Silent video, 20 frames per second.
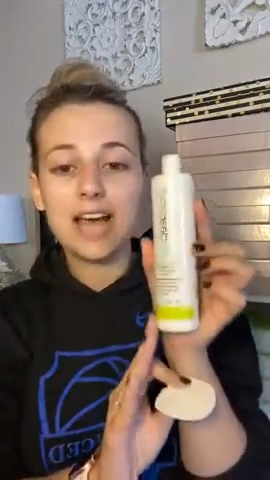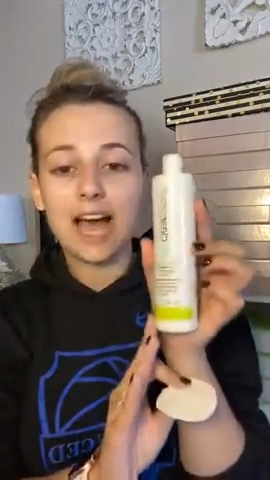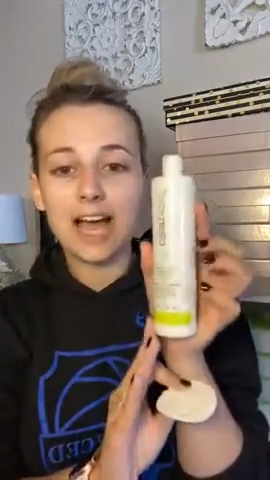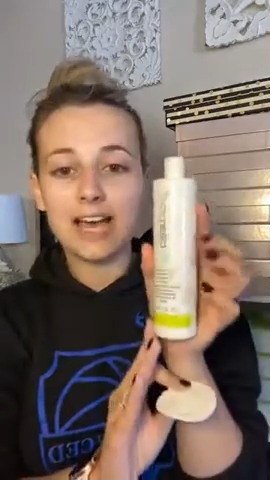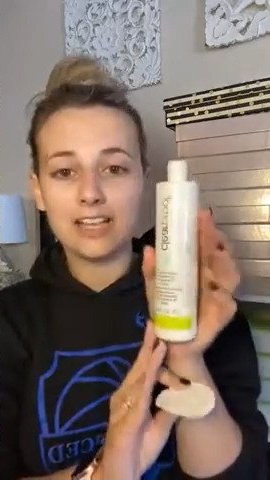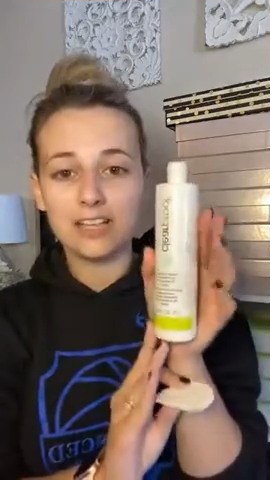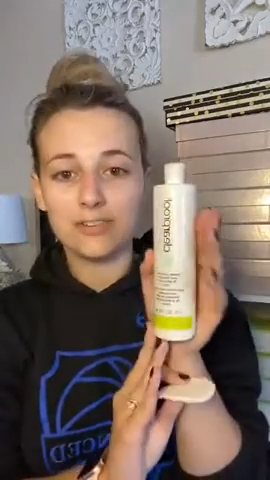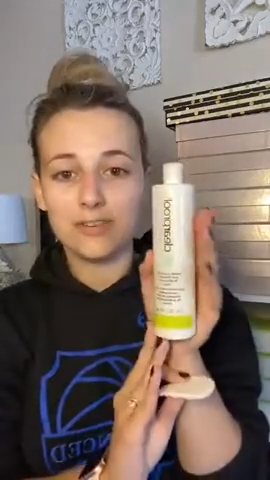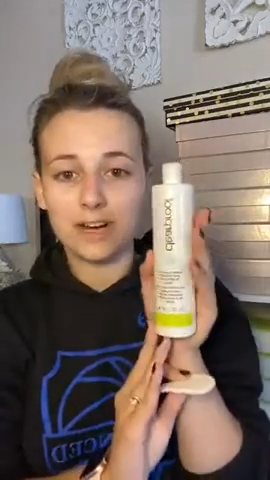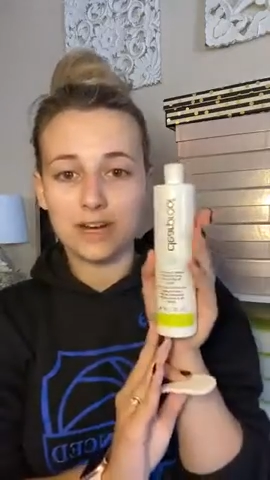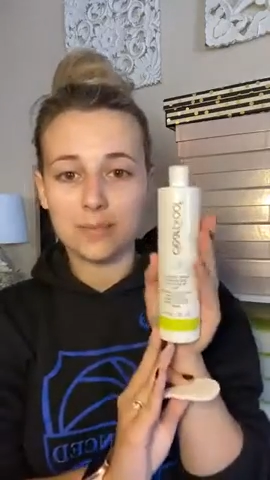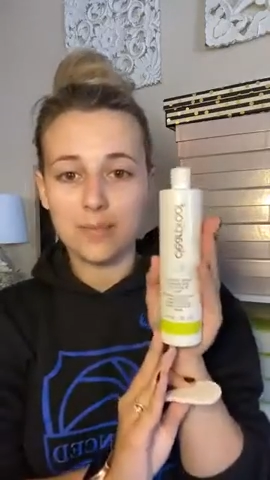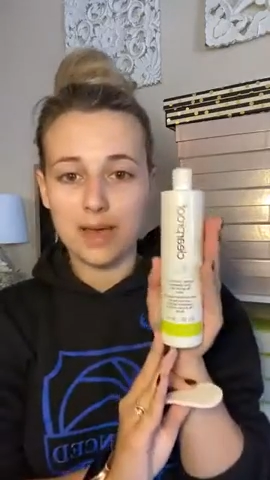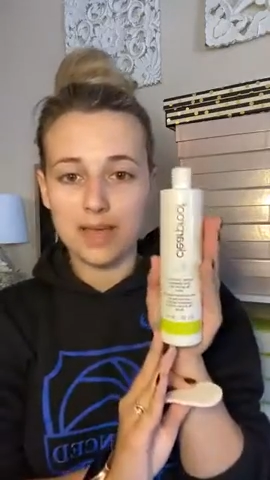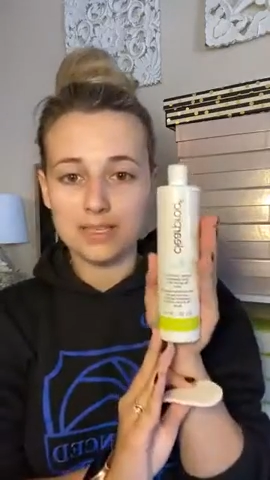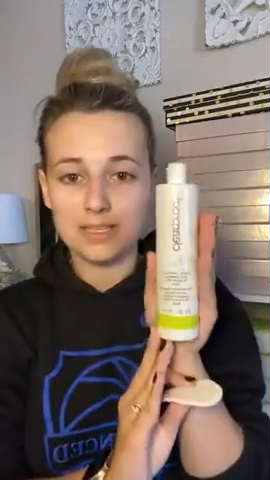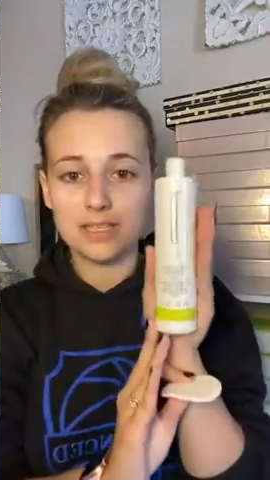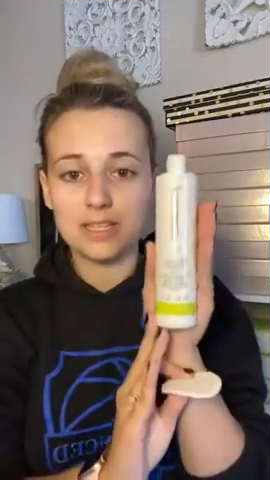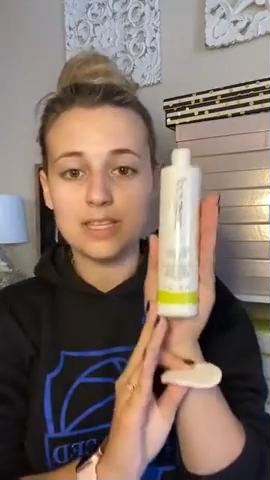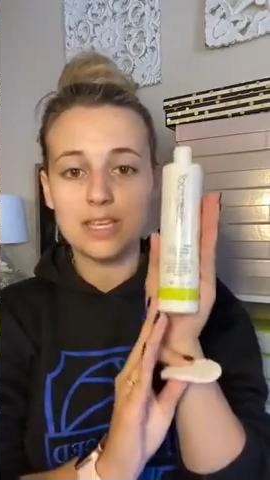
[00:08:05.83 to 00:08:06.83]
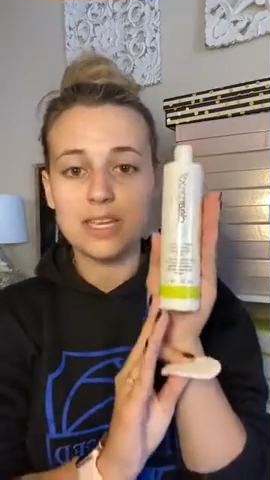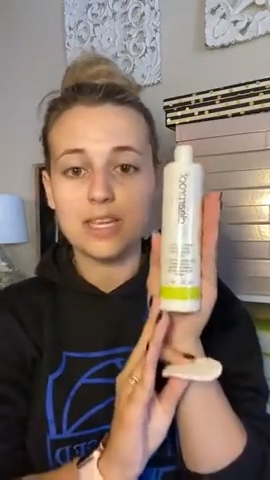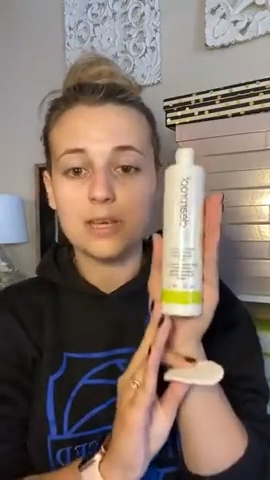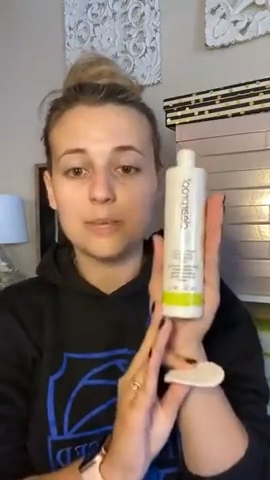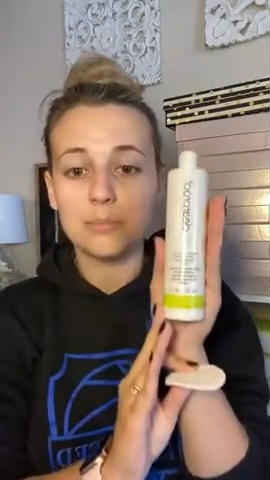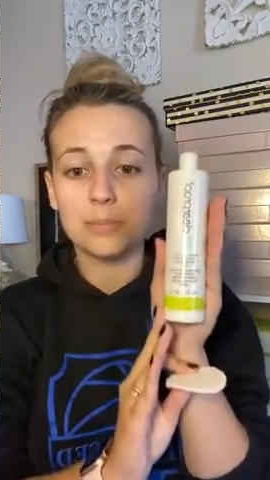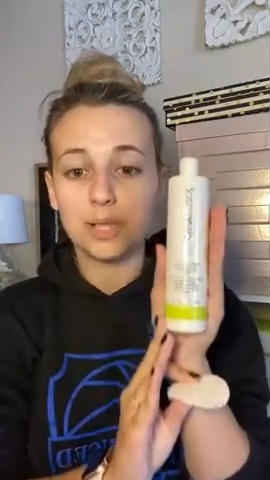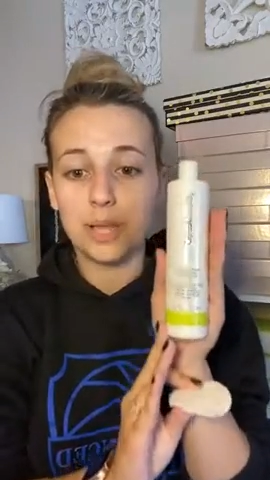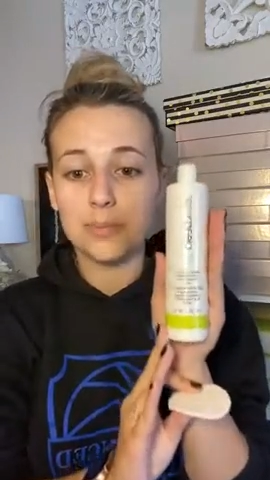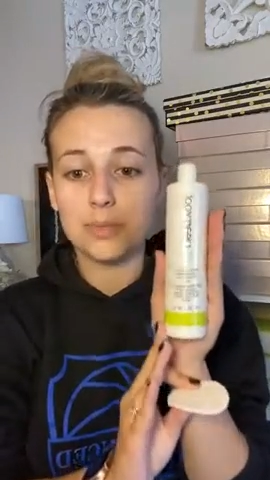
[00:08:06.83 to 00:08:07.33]
highly recommend
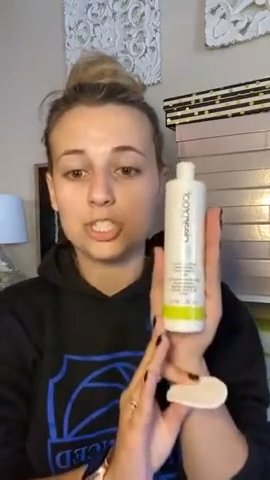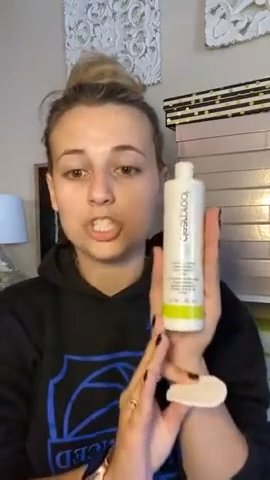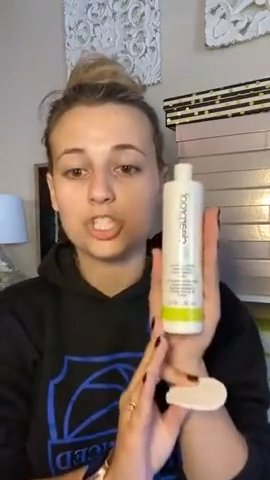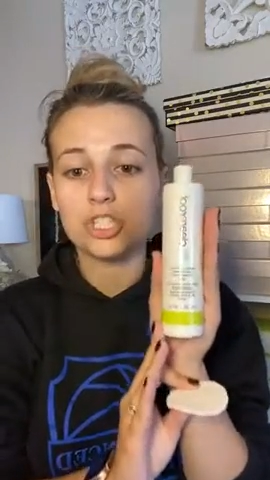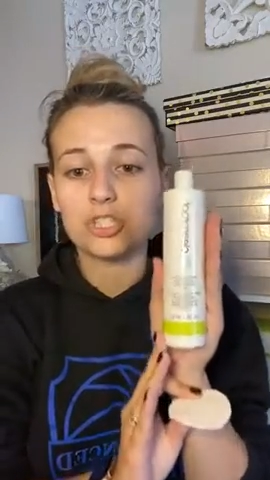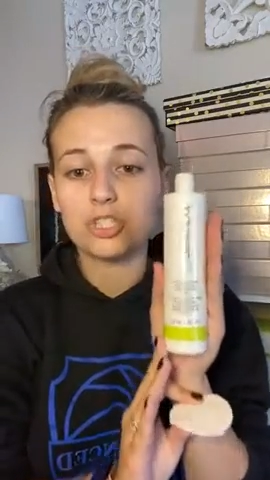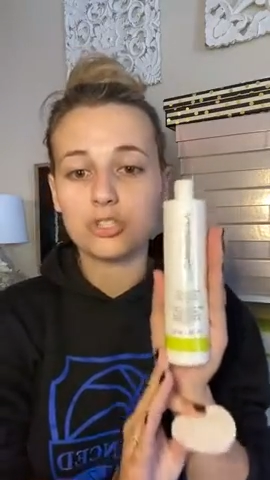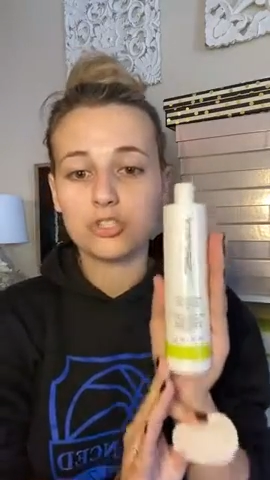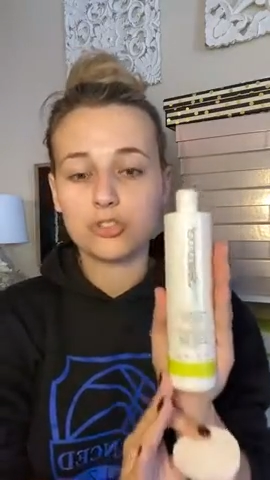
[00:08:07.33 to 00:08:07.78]
the Blemish